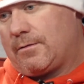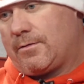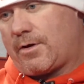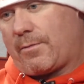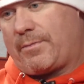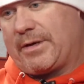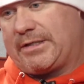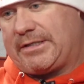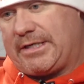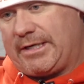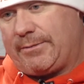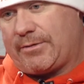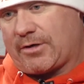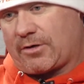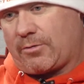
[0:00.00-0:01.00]
They're a big
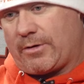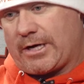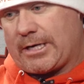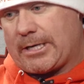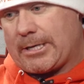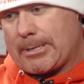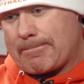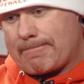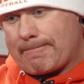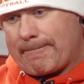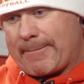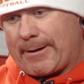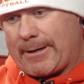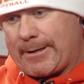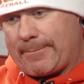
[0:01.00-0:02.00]
team. They're quick.
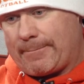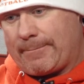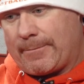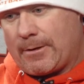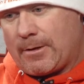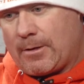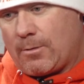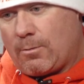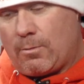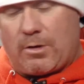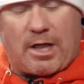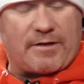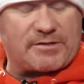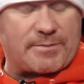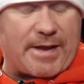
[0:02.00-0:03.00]

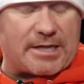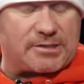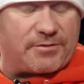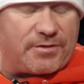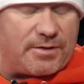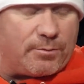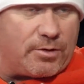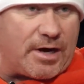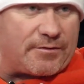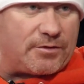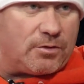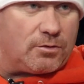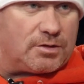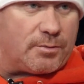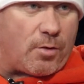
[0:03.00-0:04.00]
We'll have some answers for them. We're going to
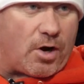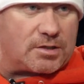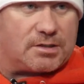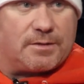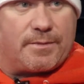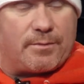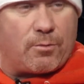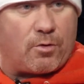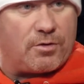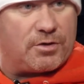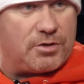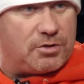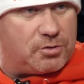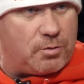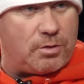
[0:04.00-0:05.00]
have to load the box a little bit more
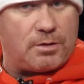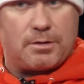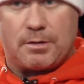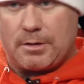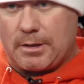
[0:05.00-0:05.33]
than usual.